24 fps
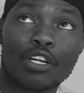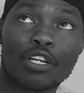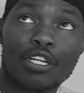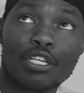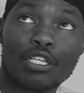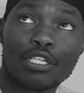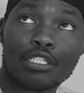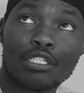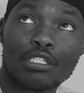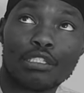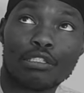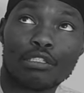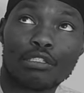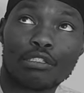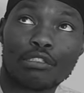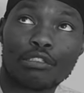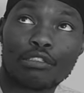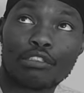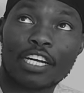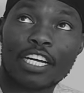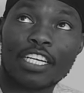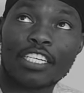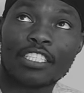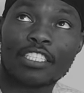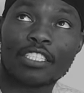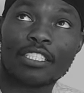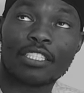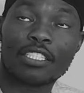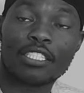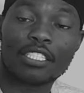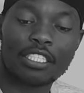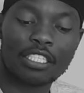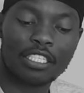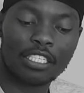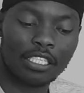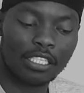uh, trying to
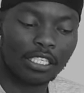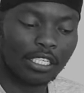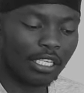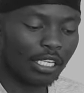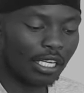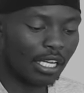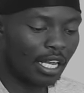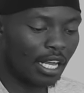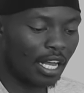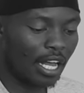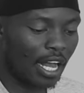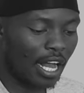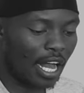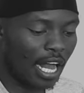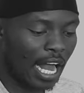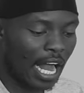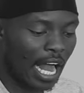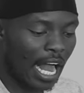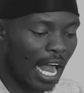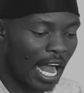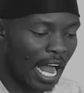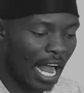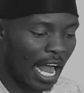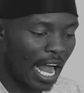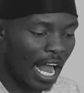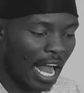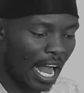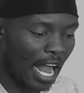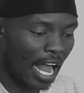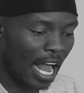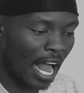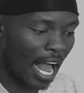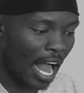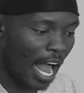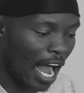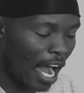see uh,
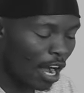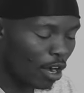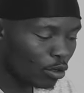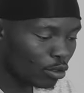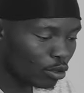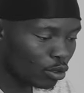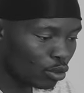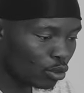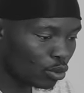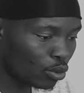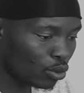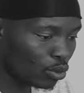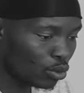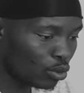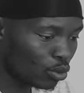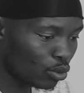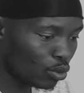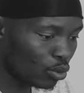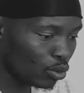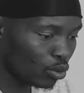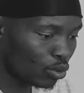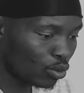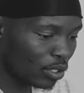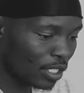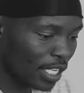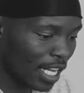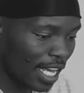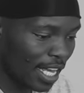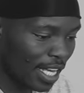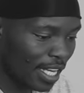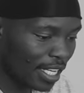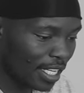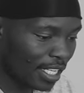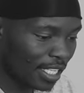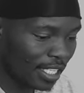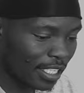how to
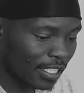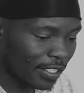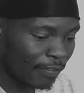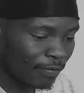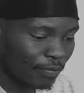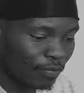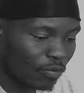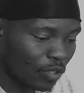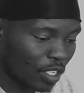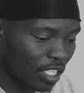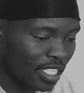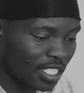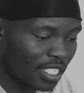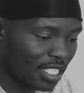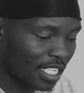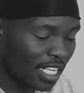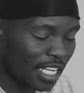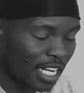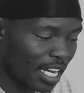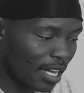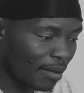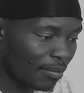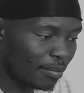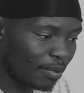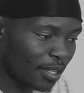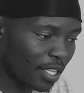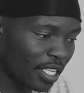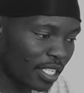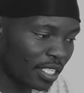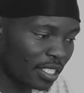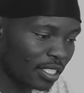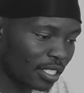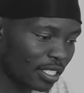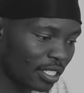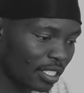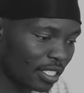like set up
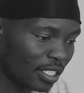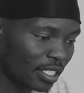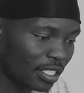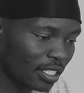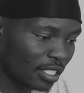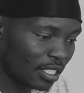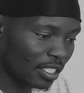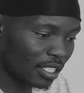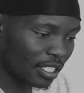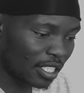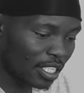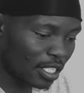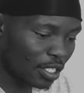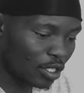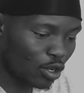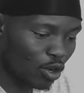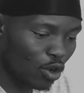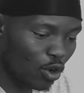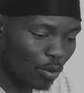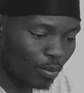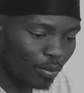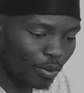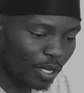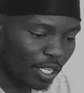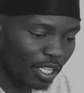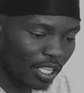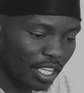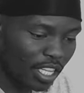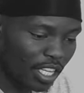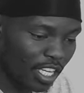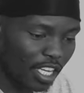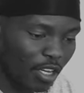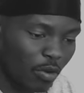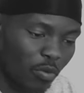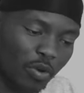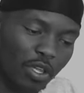this this corporate
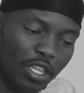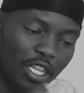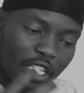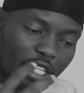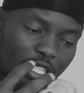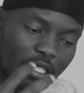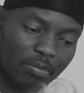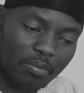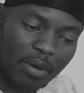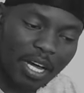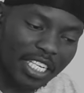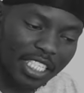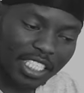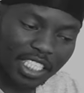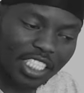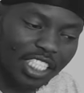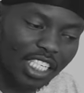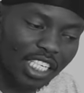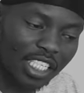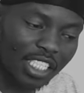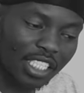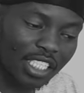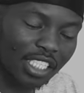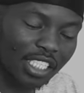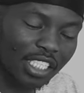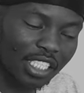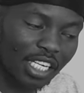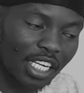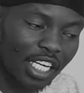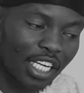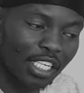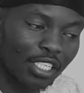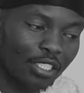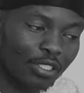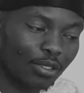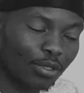thing with SmartZhet.
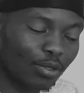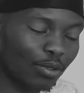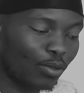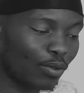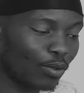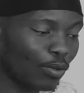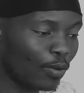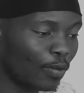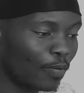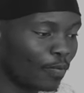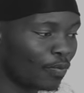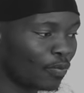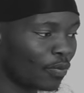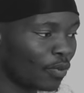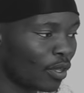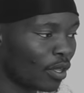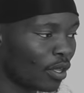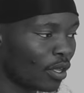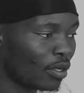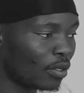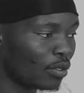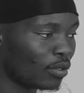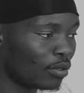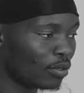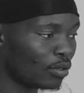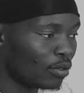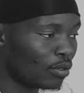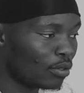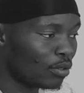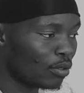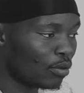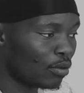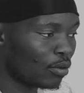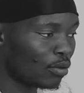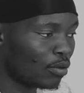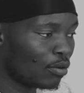So
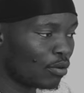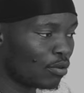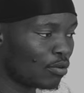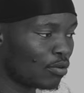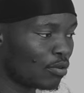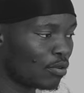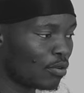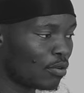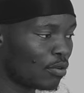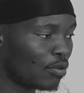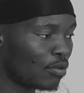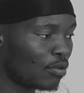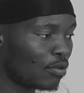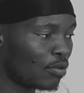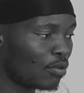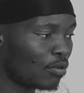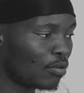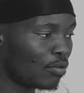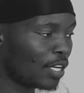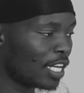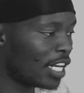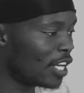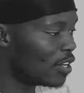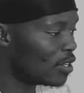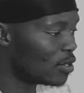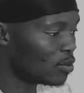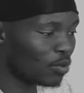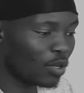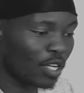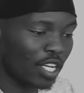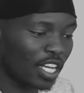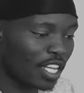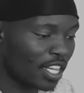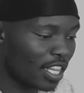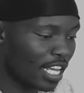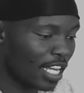so when I was
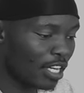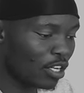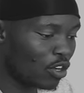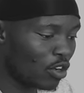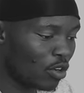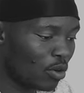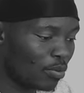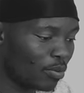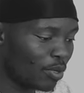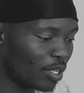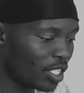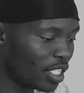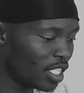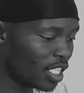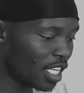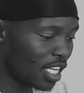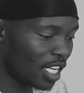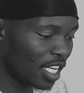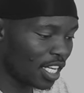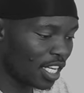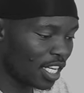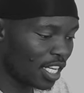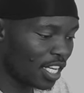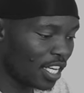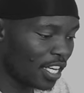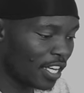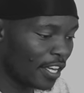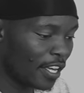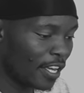working that corporate gig,